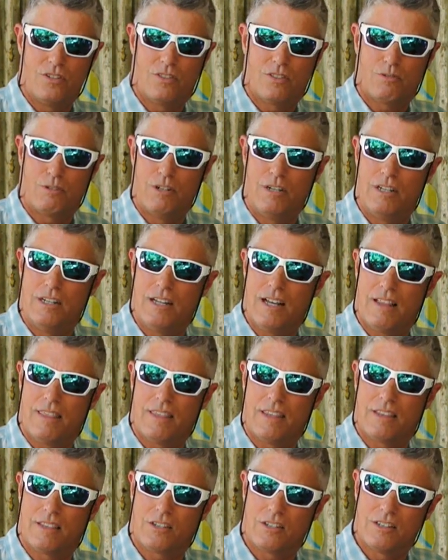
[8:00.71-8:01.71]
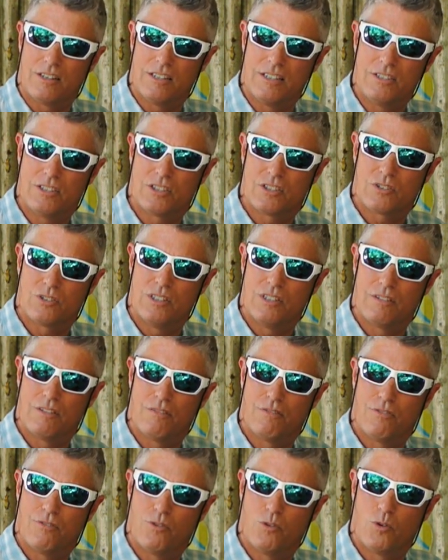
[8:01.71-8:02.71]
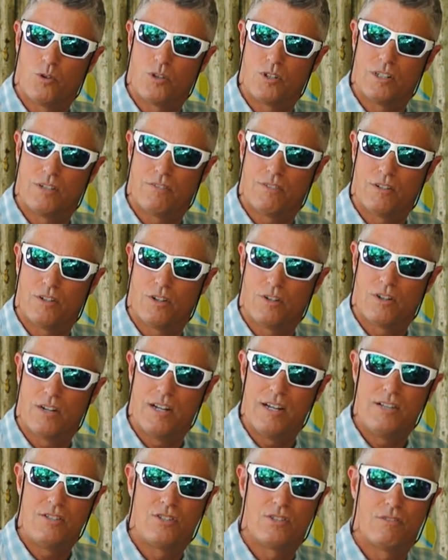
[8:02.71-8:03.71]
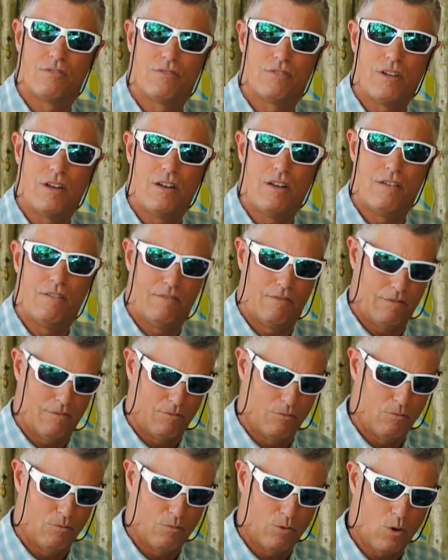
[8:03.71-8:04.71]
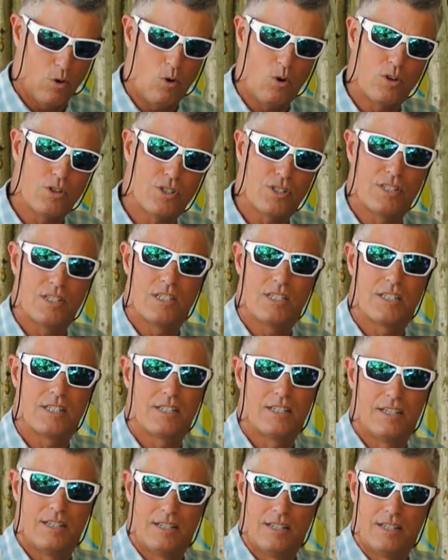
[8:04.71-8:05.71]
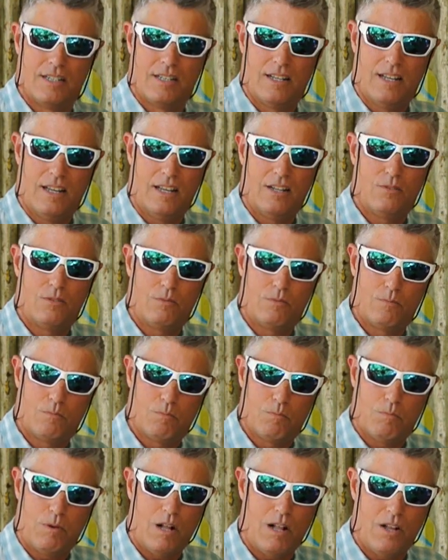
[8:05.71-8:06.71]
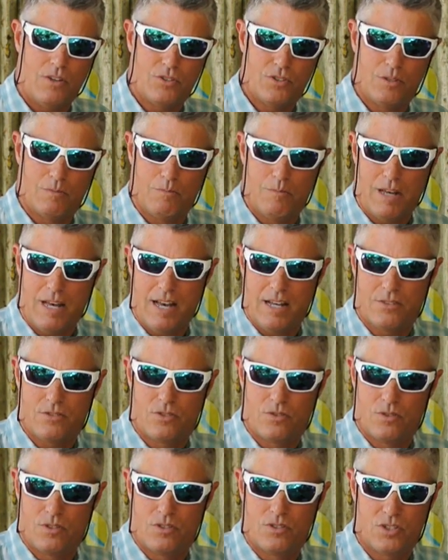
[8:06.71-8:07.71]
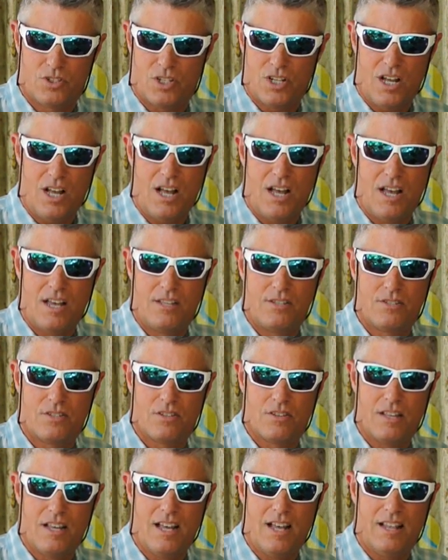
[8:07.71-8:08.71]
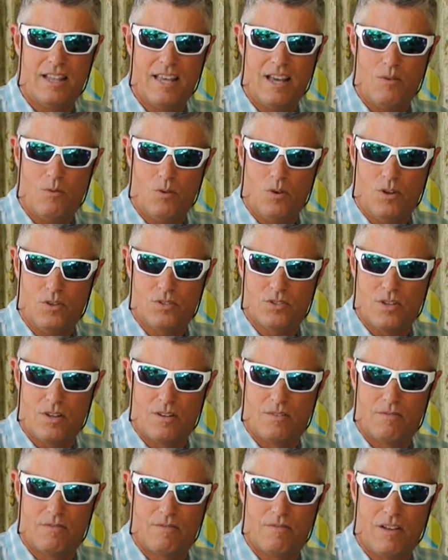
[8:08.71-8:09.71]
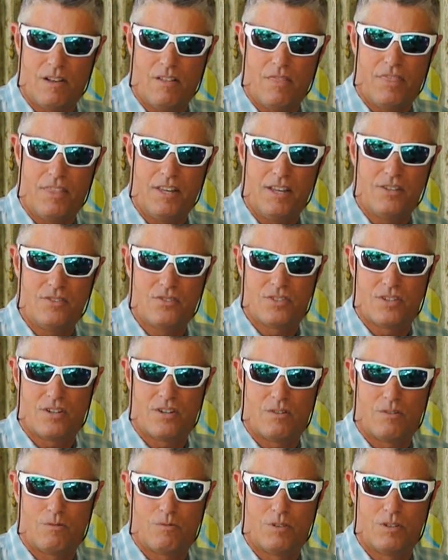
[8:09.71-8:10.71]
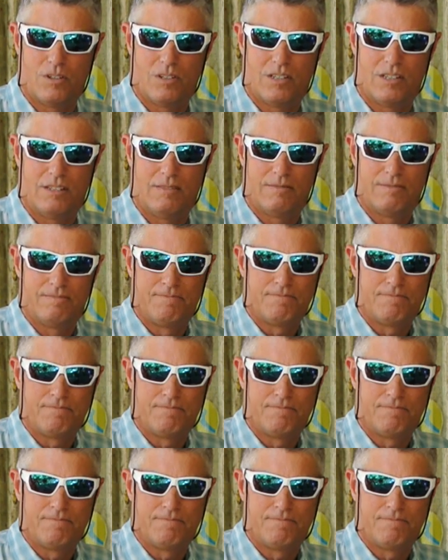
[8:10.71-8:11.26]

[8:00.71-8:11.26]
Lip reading: at least three of the four different grades of coarseness and polished them back to a shine. So that works on things that are really,